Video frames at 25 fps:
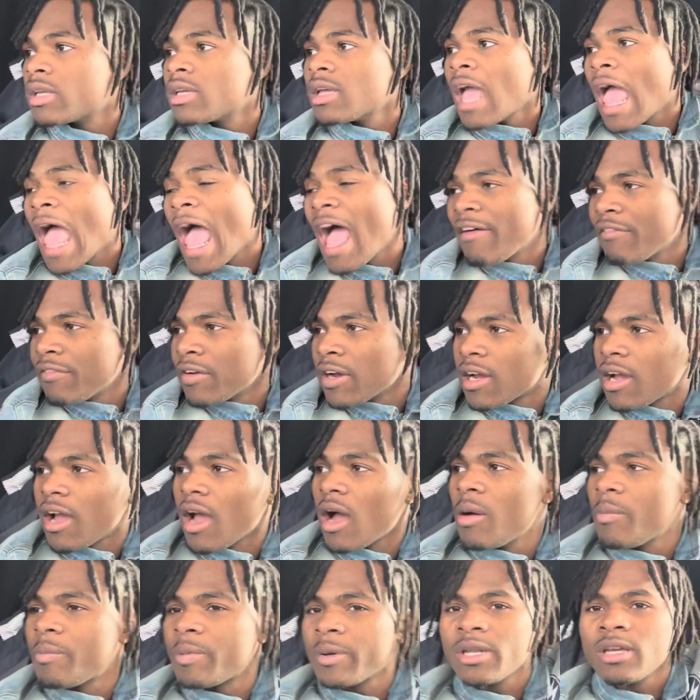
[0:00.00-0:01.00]
having a
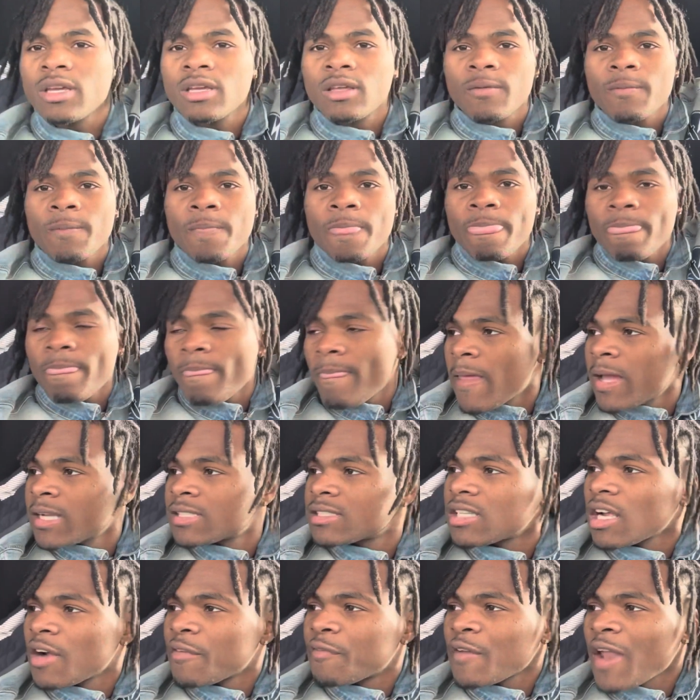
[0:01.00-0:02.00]
company and
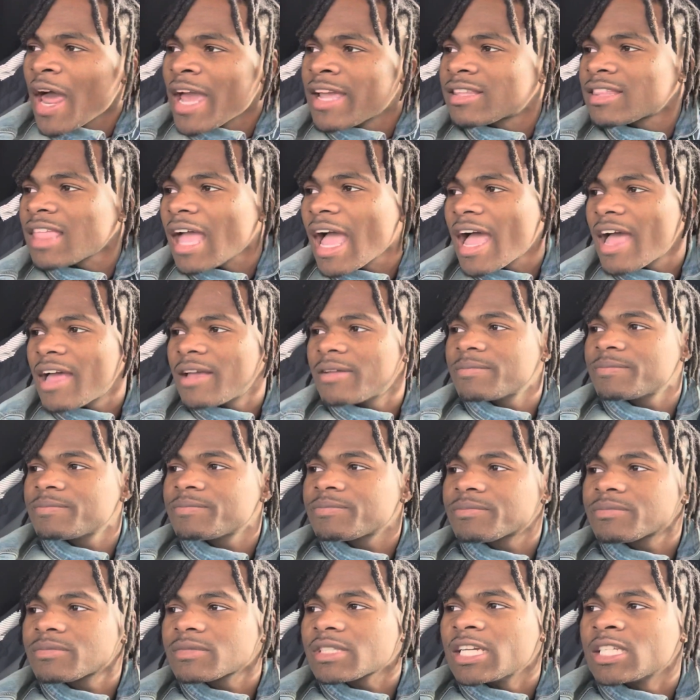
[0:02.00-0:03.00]
stuff like that
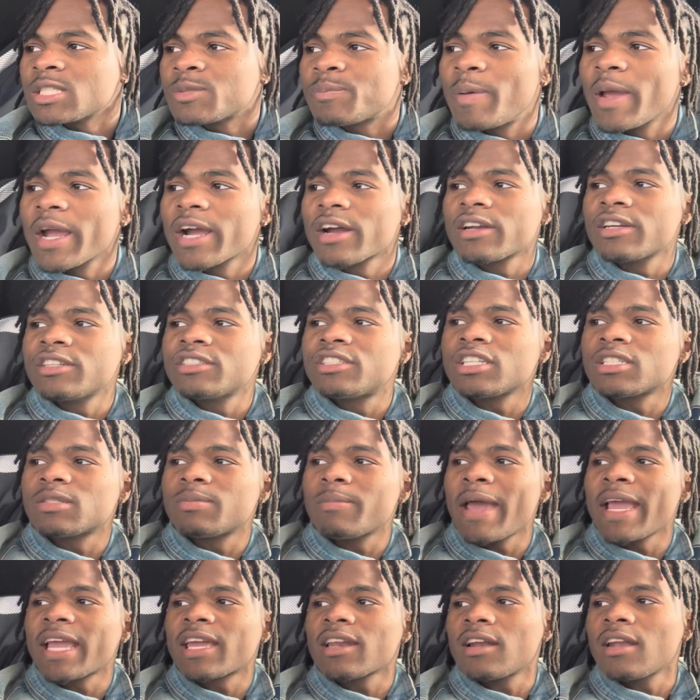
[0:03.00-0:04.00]
is bigger than just
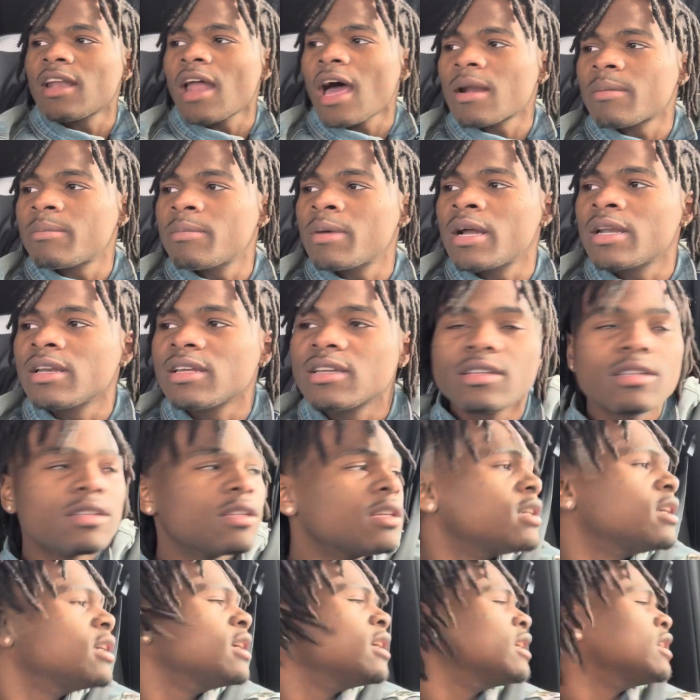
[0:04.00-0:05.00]
making a lot of money.
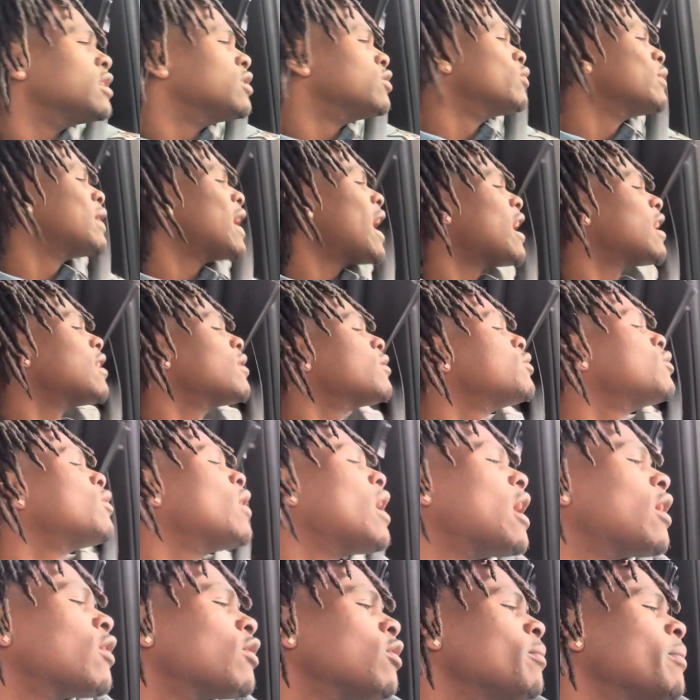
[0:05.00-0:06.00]
You gotta
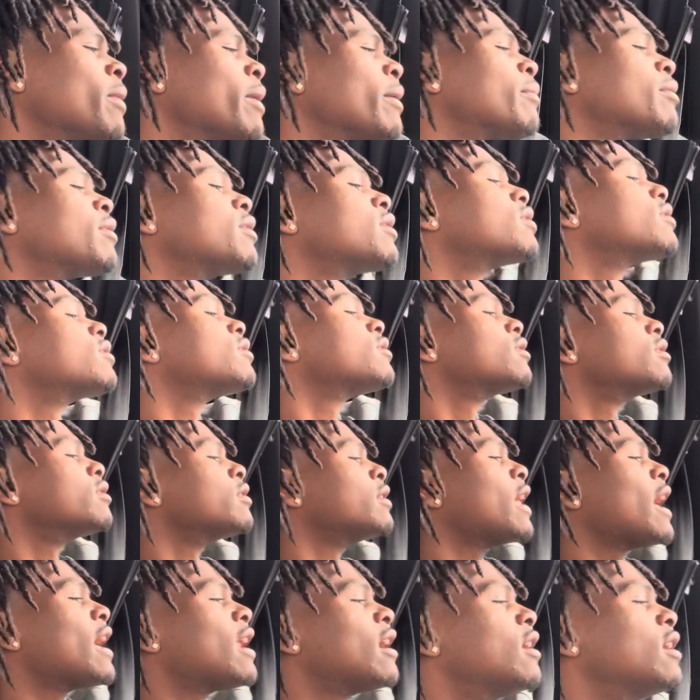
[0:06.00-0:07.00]
remember
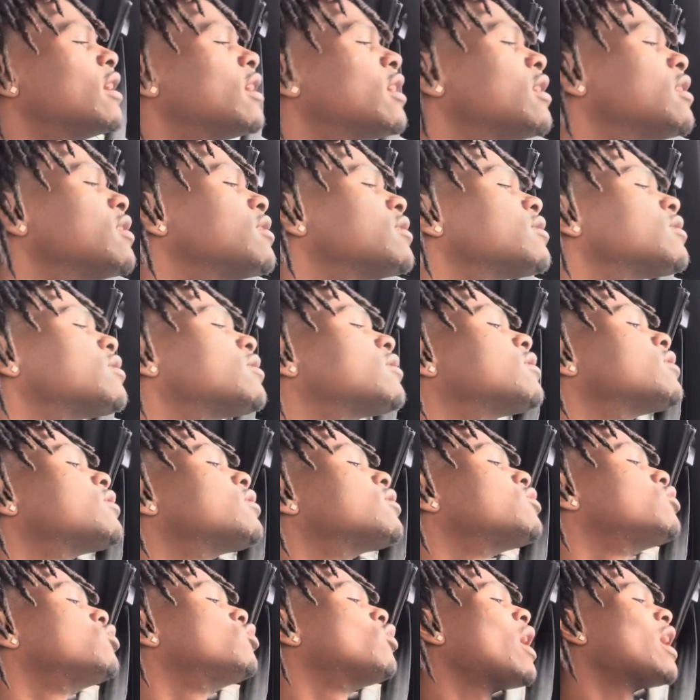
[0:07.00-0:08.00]
that
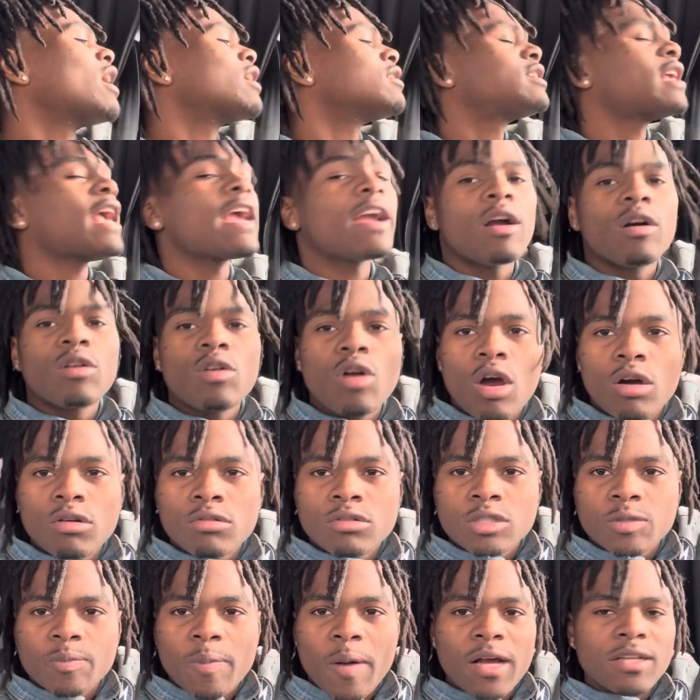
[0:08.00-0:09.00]
you gotta take on all the
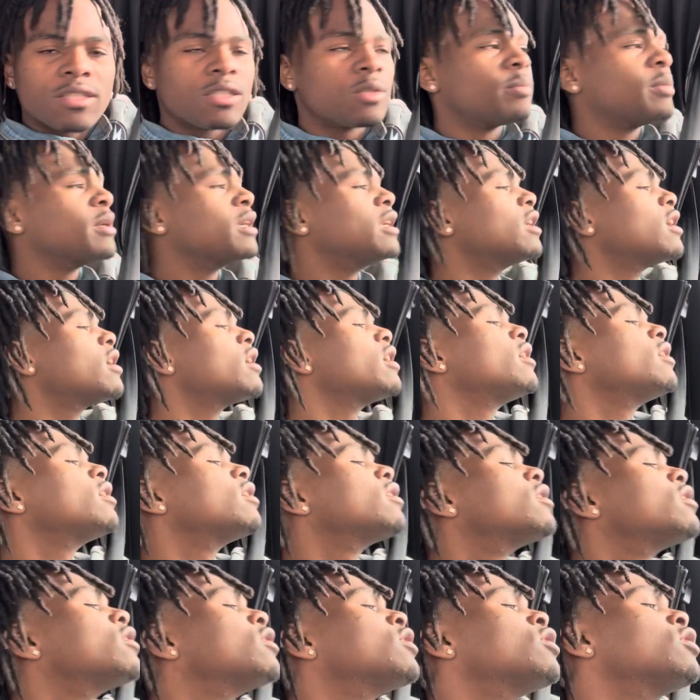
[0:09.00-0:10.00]
responsibility,
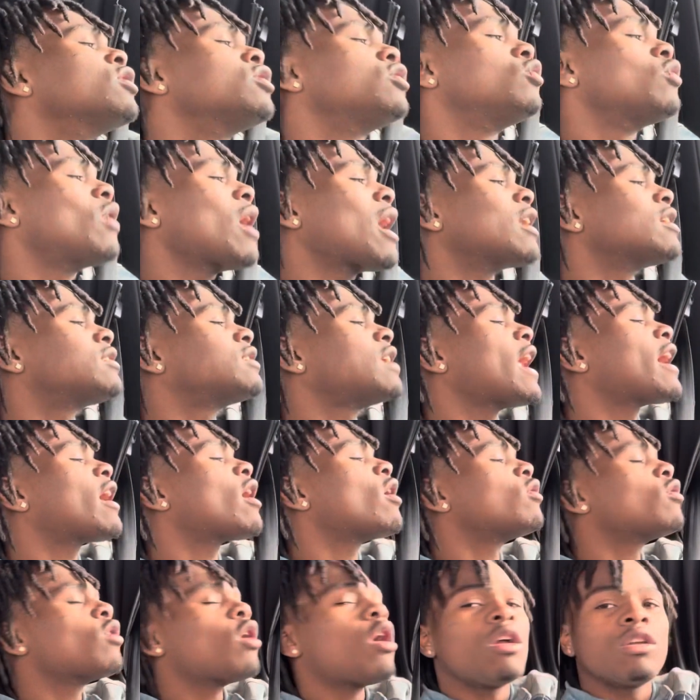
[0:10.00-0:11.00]
you gotta take
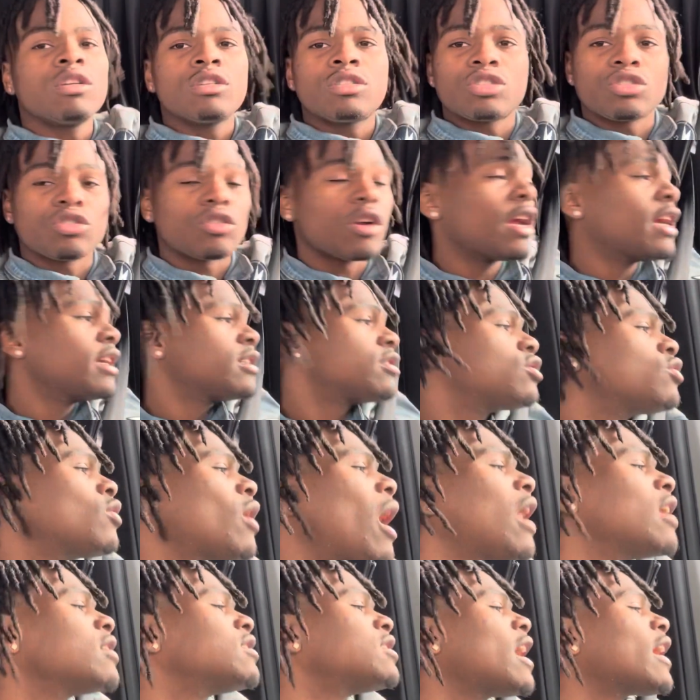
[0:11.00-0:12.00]
on all the stress, you
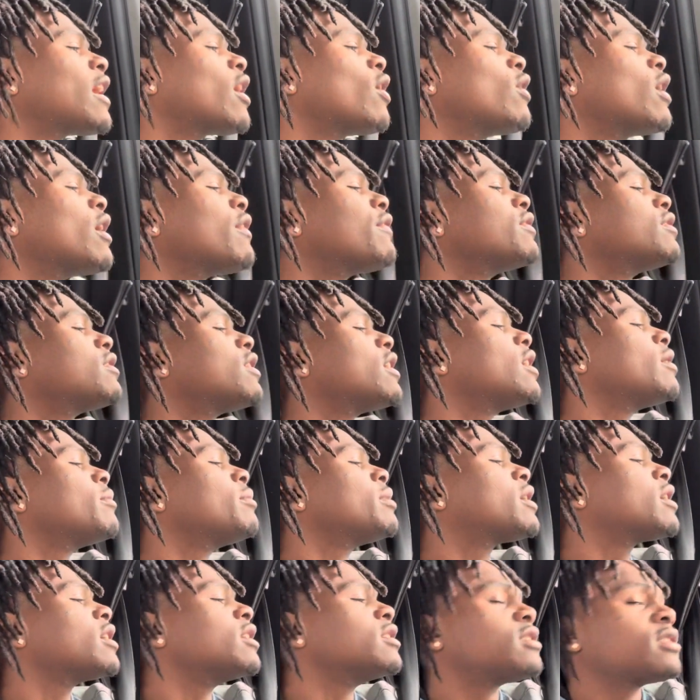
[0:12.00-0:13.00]
gotta take on everything,
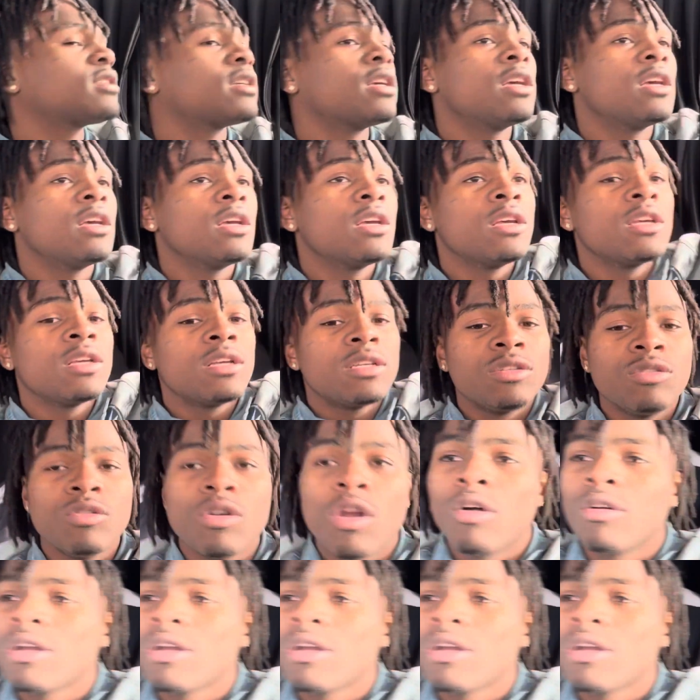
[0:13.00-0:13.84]
because 9